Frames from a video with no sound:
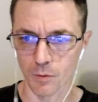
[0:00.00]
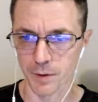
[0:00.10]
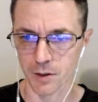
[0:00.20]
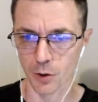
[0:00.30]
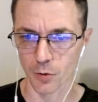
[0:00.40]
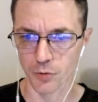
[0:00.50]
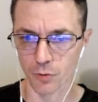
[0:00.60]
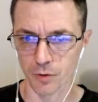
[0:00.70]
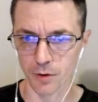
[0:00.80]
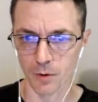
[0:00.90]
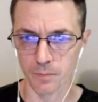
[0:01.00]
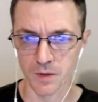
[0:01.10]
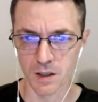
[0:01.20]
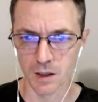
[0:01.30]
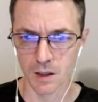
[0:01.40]
character there.
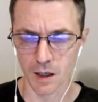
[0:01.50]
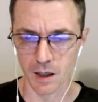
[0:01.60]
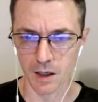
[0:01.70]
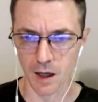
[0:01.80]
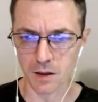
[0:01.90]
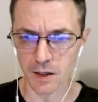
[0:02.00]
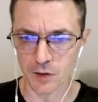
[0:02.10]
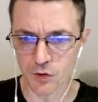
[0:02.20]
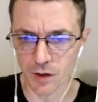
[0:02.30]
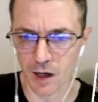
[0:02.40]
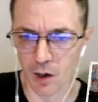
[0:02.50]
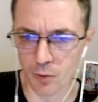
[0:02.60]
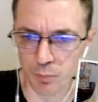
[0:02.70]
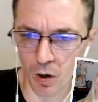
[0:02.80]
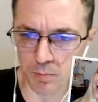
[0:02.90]
And like I said, I
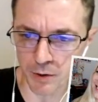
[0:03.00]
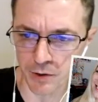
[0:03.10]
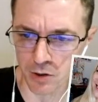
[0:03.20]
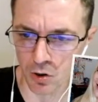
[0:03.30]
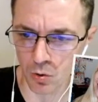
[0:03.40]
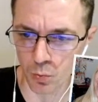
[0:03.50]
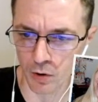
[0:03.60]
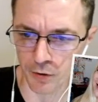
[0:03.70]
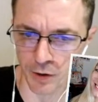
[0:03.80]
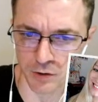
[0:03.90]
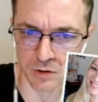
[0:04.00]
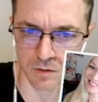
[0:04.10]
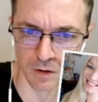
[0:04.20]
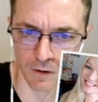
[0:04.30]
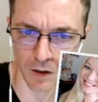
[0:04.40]
would probably go with a
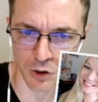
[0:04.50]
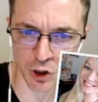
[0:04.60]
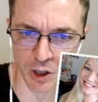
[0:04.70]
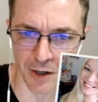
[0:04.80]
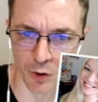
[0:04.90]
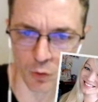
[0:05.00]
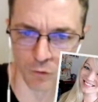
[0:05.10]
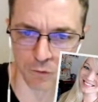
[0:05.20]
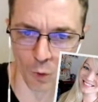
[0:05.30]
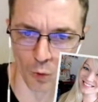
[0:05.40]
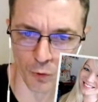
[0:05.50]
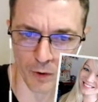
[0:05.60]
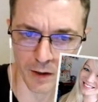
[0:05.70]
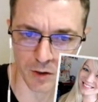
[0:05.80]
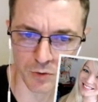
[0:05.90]
shadowed
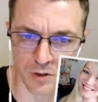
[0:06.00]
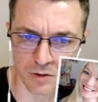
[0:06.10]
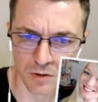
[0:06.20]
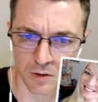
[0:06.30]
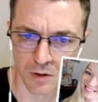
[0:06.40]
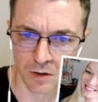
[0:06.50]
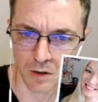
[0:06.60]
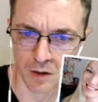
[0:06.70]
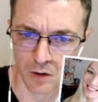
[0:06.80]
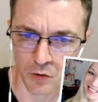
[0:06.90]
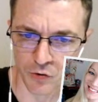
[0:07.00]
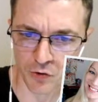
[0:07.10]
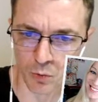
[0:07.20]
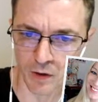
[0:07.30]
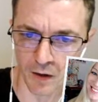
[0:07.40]
foreground
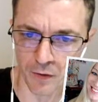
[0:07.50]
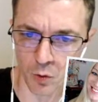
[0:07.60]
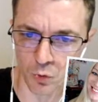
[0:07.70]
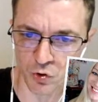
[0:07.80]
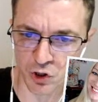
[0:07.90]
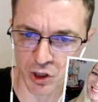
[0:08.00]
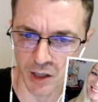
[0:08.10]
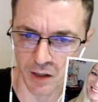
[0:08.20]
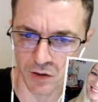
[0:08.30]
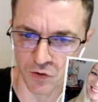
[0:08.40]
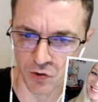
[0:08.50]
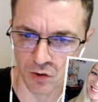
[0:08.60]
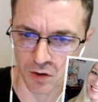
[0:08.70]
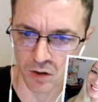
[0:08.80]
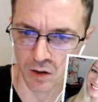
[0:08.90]
so that those chains
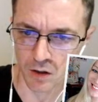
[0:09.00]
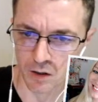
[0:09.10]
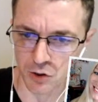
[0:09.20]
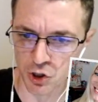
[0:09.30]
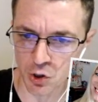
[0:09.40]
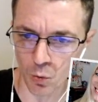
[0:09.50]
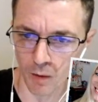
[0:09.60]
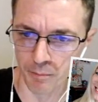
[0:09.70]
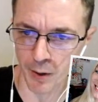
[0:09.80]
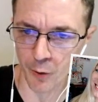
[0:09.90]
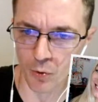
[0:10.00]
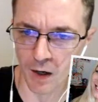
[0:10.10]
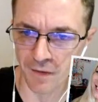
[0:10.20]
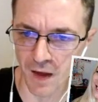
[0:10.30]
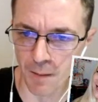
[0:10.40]
can show up better.
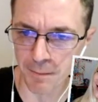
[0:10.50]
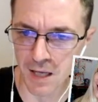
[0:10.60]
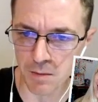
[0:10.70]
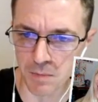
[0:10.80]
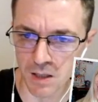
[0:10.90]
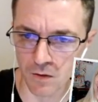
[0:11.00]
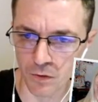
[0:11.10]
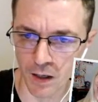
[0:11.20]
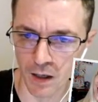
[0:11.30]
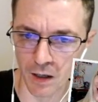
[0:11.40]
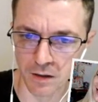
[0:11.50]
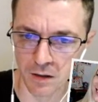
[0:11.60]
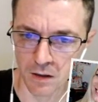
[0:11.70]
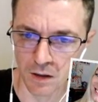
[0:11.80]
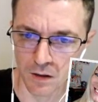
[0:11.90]
And that may mean that
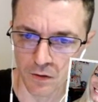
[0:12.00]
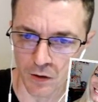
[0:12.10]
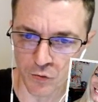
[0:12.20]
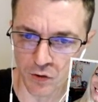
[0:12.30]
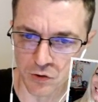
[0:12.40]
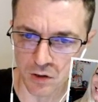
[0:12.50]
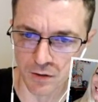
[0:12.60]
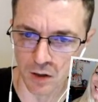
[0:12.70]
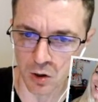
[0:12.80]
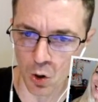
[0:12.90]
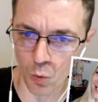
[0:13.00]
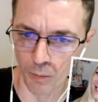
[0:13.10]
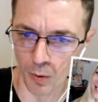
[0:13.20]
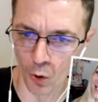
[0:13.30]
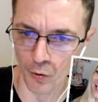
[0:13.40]
essentially the lower
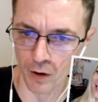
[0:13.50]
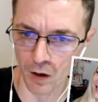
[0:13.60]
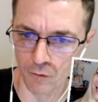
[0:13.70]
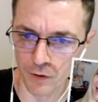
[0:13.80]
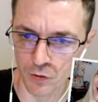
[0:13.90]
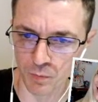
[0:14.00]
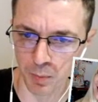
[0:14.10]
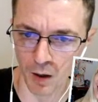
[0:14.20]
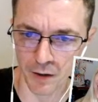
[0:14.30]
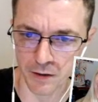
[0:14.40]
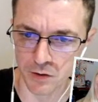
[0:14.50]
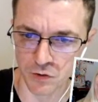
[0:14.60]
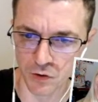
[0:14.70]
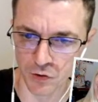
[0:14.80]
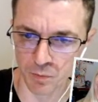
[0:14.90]
part of his body
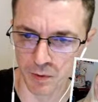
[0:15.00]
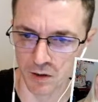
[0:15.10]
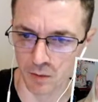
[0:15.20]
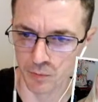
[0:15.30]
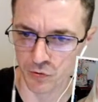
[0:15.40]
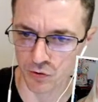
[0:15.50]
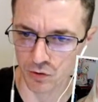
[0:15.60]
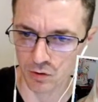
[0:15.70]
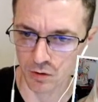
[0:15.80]
just becomes